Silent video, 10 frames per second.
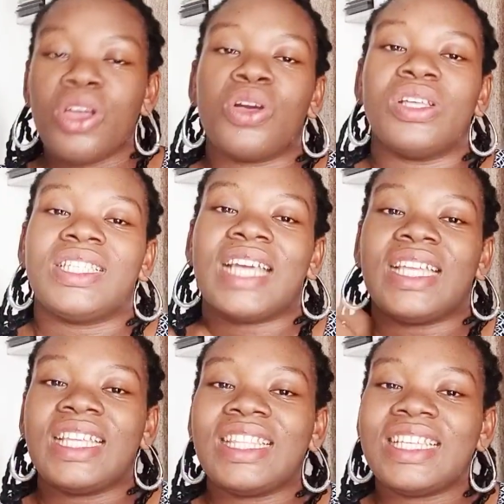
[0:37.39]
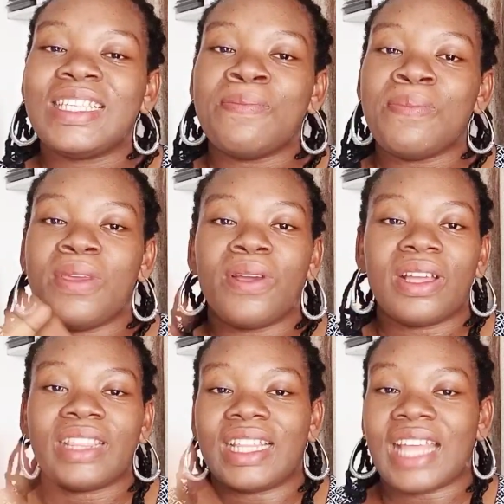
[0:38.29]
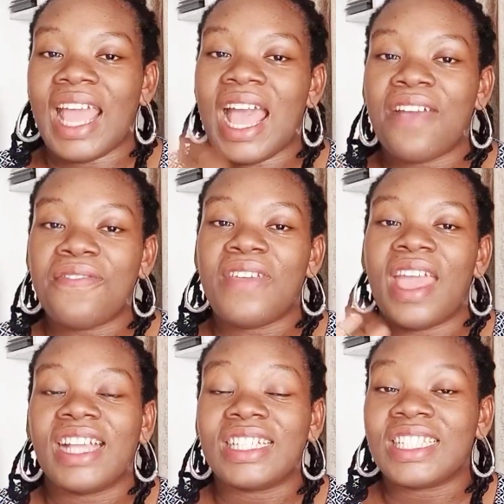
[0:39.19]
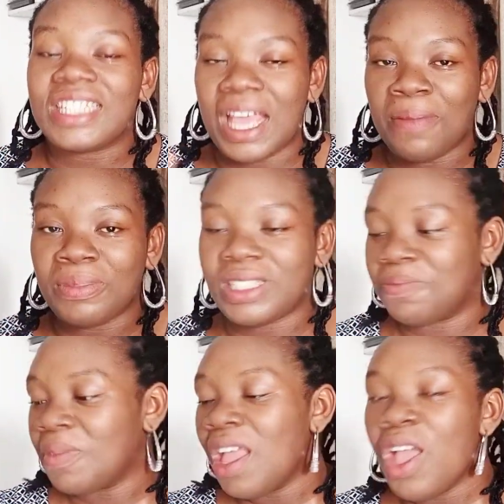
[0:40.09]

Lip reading: concerning this milk that I have here. It is empty.